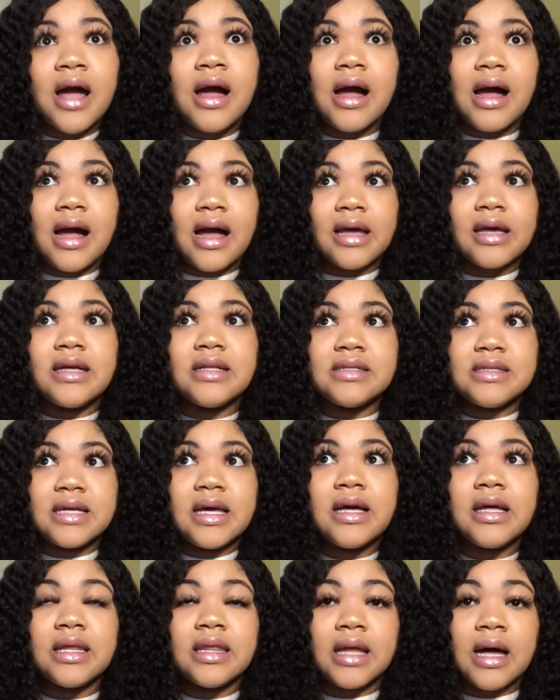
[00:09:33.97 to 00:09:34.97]
I can
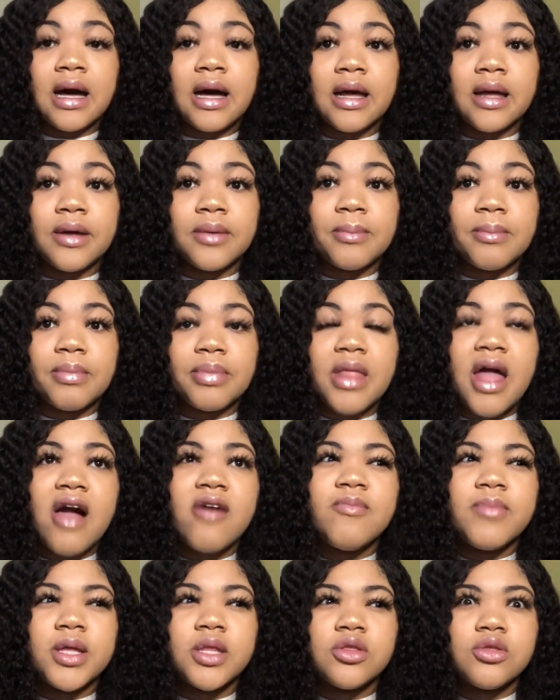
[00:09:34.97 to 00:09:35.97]
take a lot.
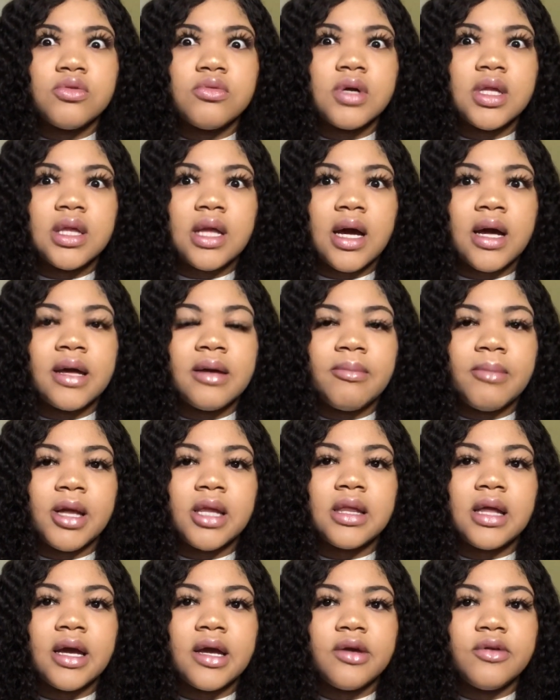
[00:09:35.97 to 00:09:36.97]
I've been through a lot in my
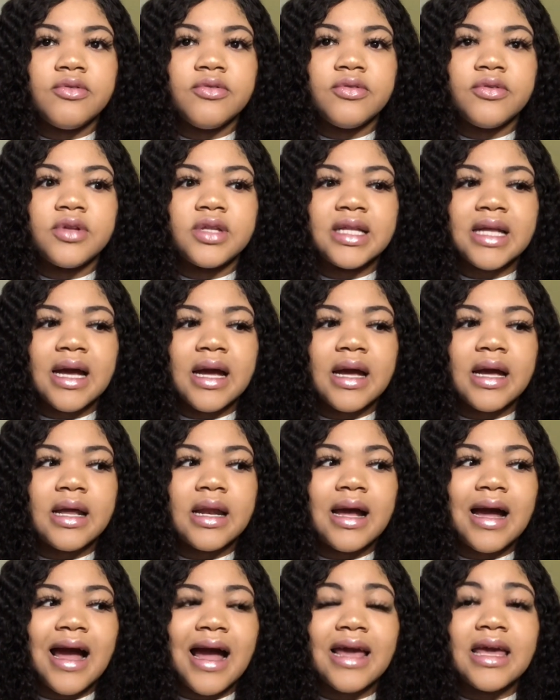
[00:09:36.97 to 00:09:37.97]
life that
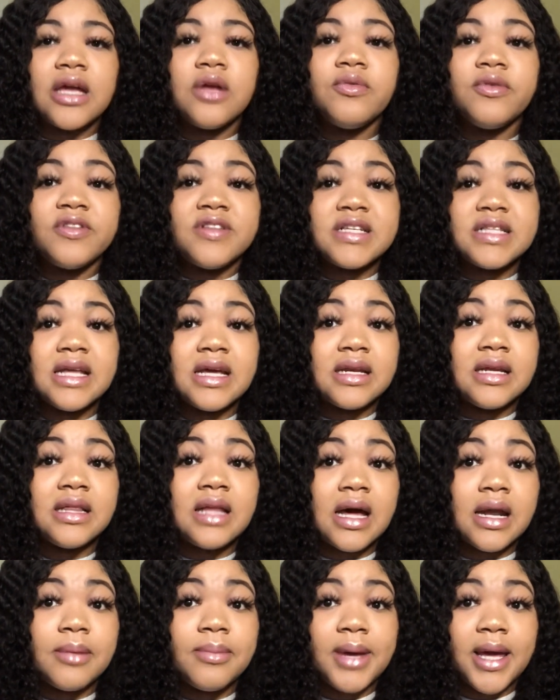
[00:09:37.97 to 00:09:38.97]
I can withstand a
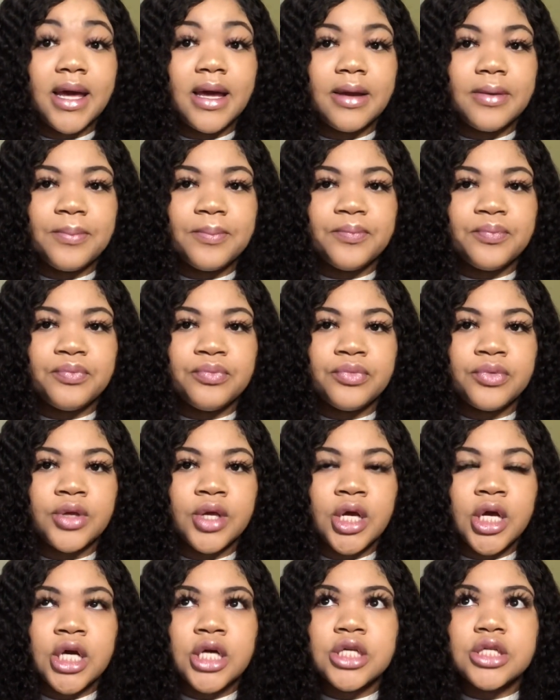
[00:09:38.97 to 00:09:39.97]
lot of pain.
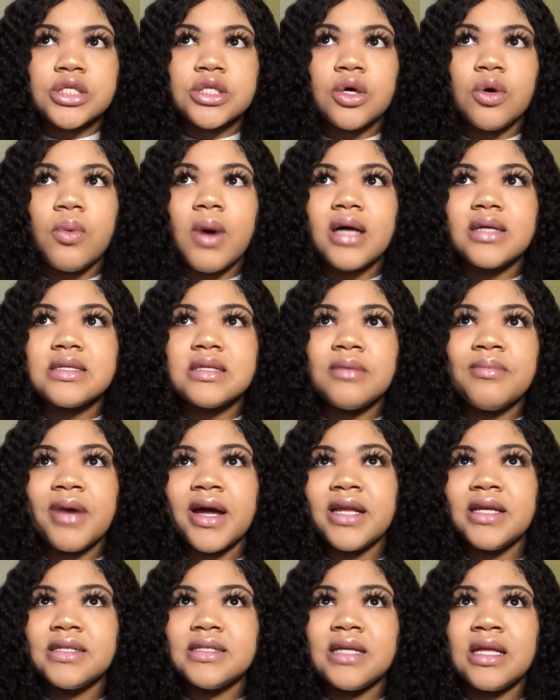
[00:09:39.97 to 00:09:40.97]
So while
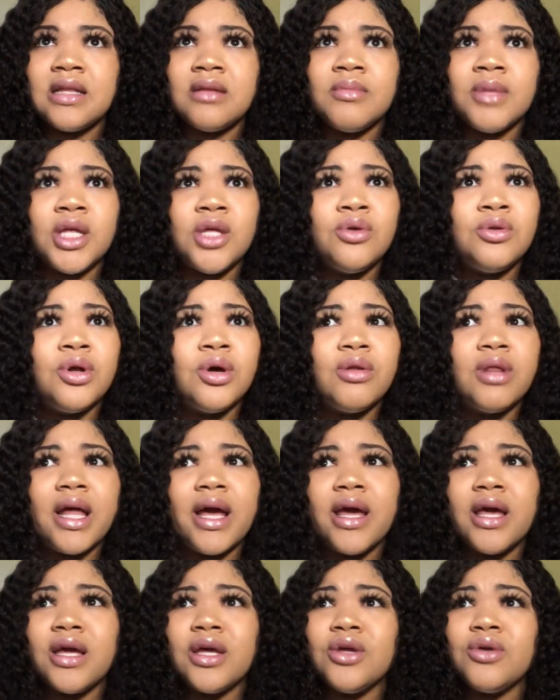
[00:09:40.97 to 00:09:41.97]
somebody is telling me, you know,
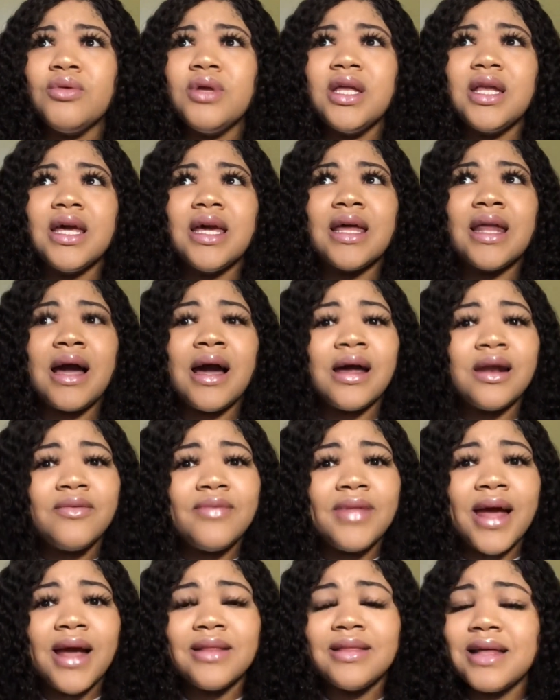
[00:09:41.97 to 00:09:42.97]
like, you need to get out of
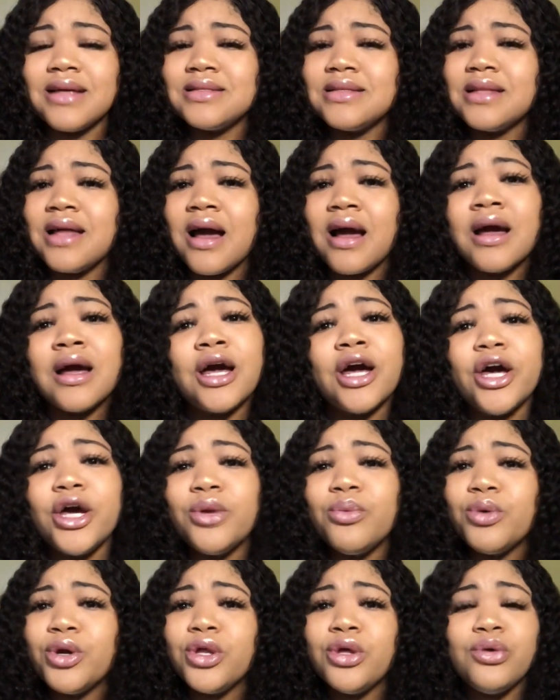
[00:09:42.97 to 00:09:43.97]
that, that's not
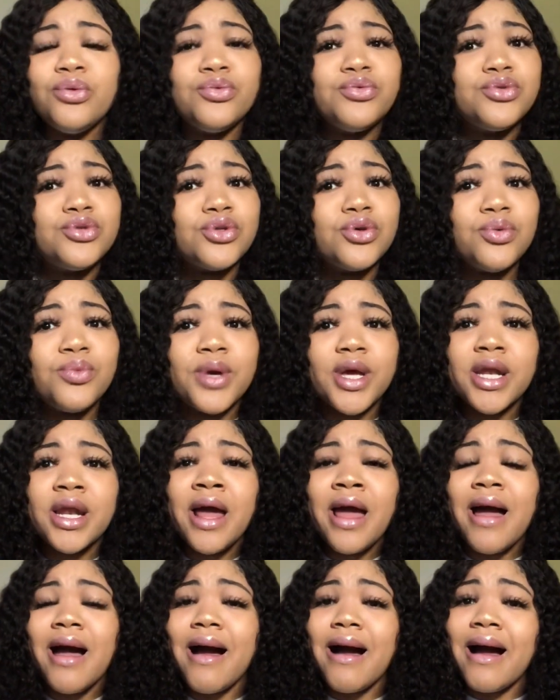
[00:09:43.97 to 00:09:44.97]
good, what are you doing?
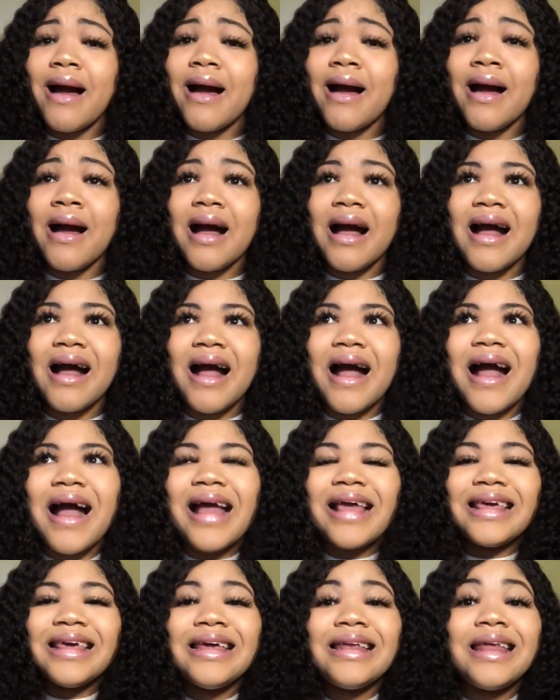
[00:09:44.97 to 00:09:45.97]
I
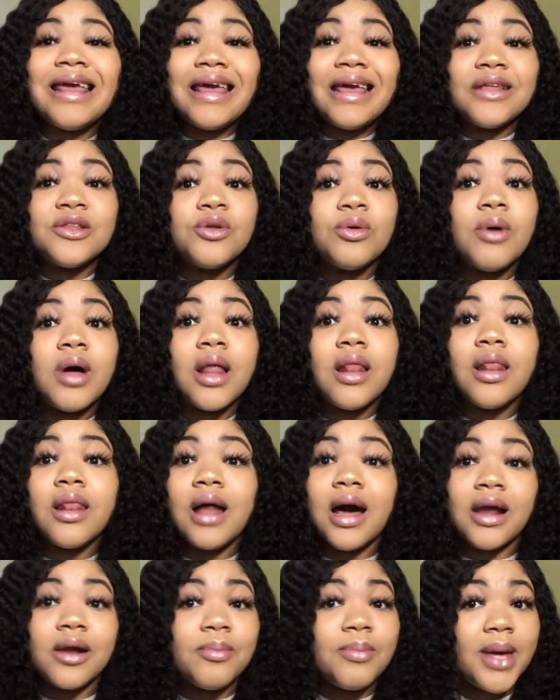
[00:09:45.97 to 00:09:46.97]
can handle a
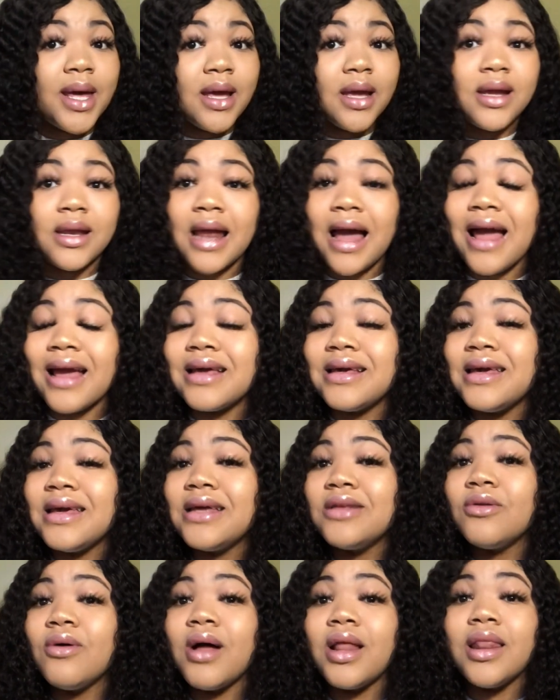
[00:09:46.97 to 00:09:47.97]
lot of pain. I can
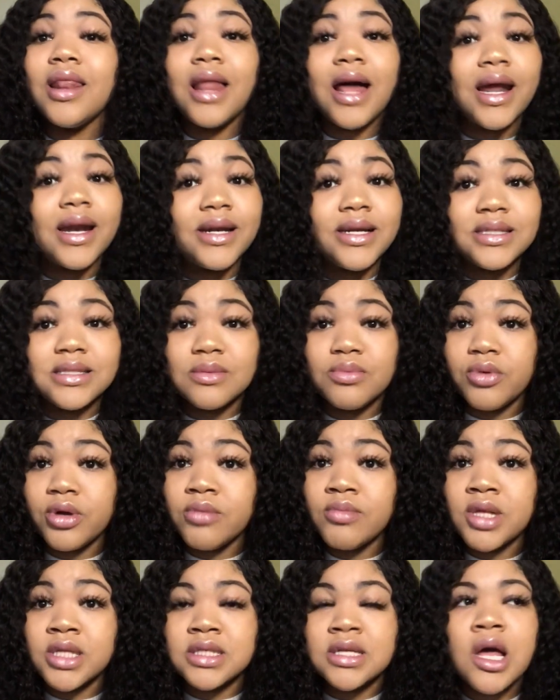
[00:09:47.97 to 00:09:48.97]
handle a lot of
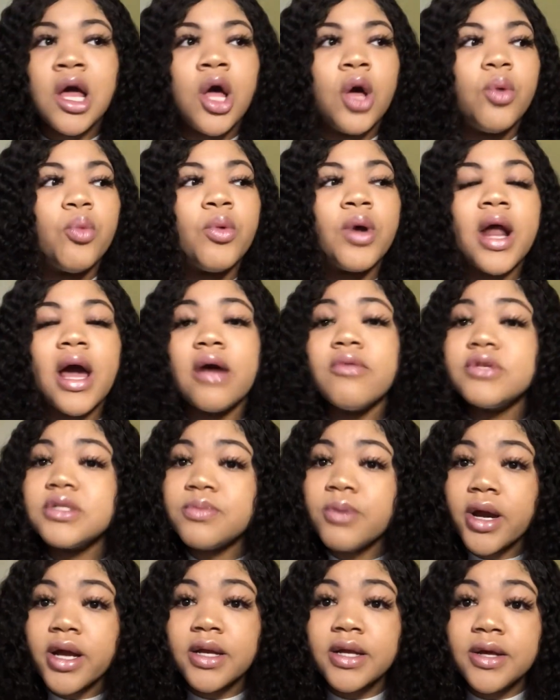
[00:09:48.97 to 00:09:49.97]
disappointments. When I was
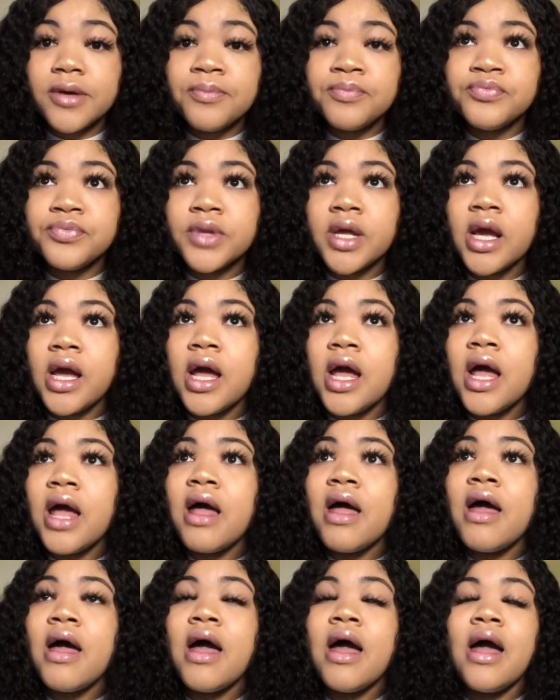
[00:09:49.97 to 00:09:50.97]
pregnant,
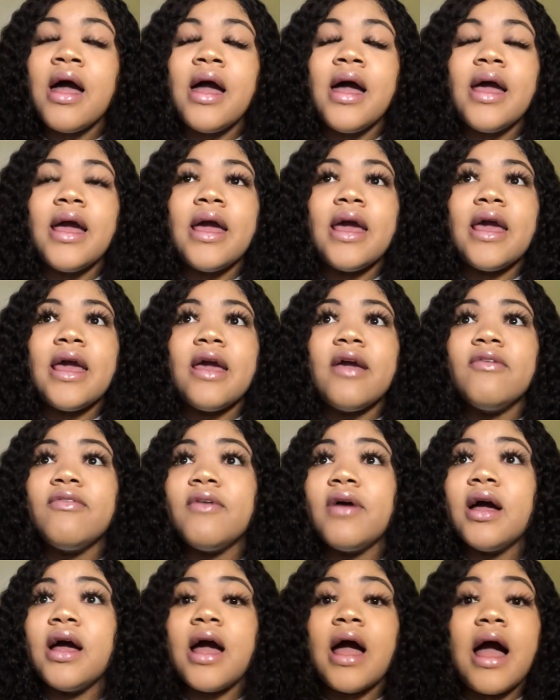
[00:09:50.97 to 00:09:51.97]
if
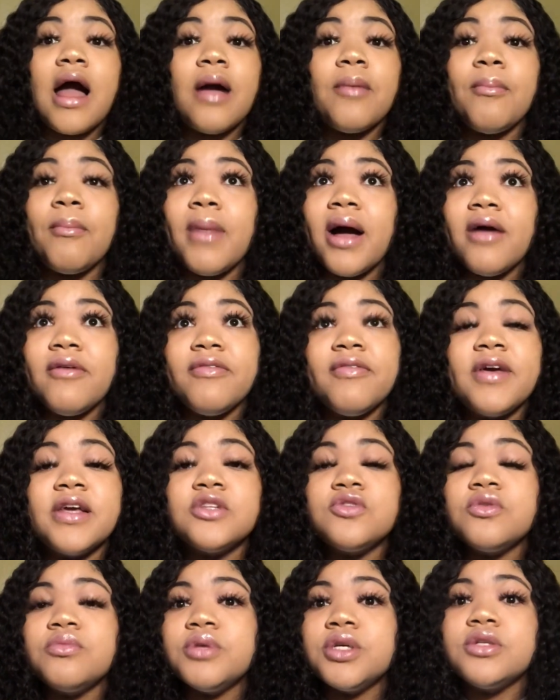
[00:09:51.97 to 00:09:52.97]
my
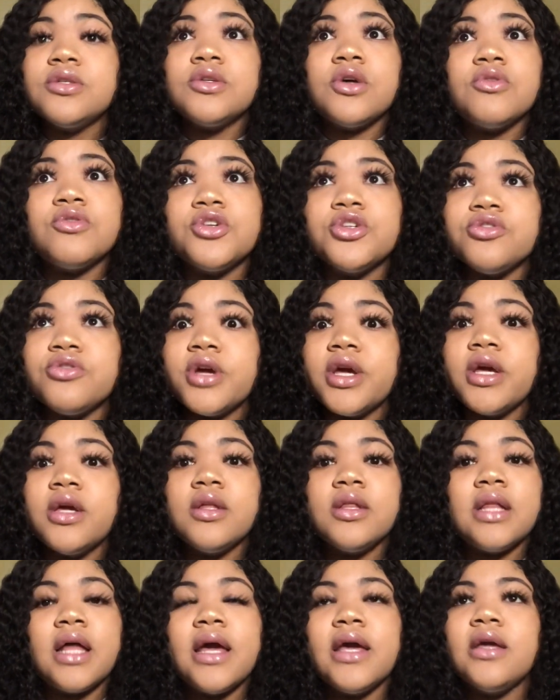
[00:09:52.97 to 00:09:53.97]
face would be so
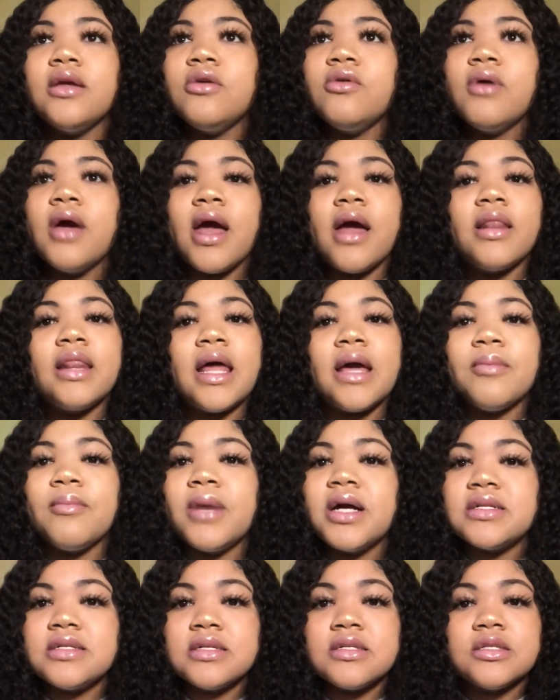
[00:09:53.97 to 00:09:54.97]
straight, like you got, like
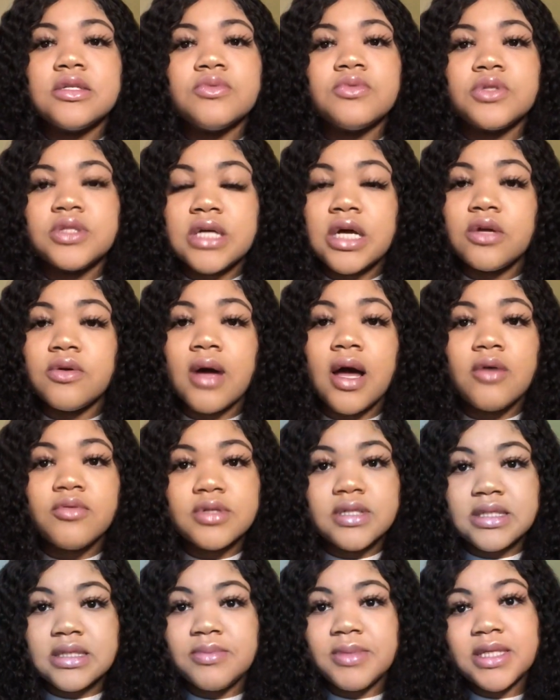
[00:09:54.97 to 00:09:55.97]
my sister will tell you, I
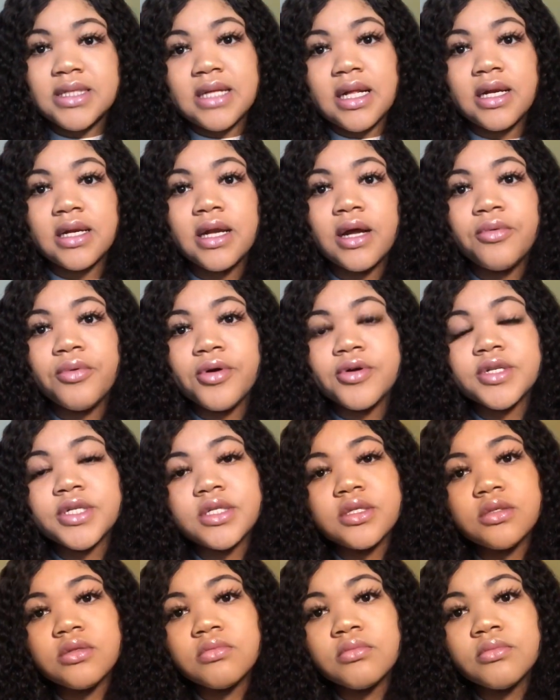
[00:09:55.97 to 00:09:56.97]
will be standing at work
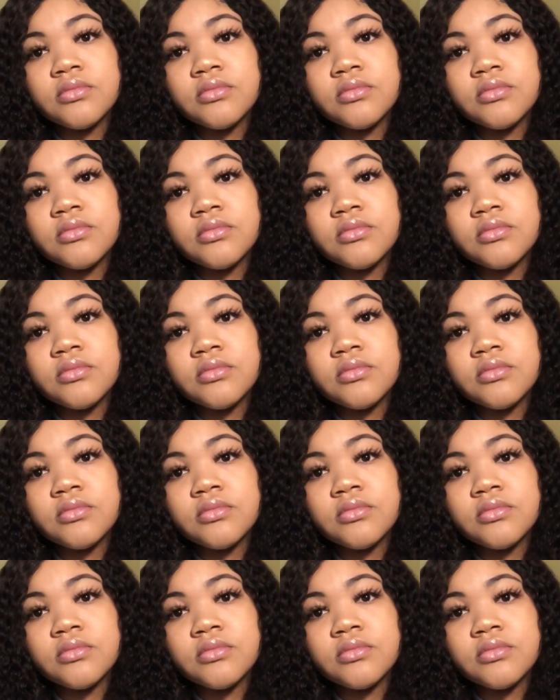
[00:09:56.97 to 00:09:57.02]
just,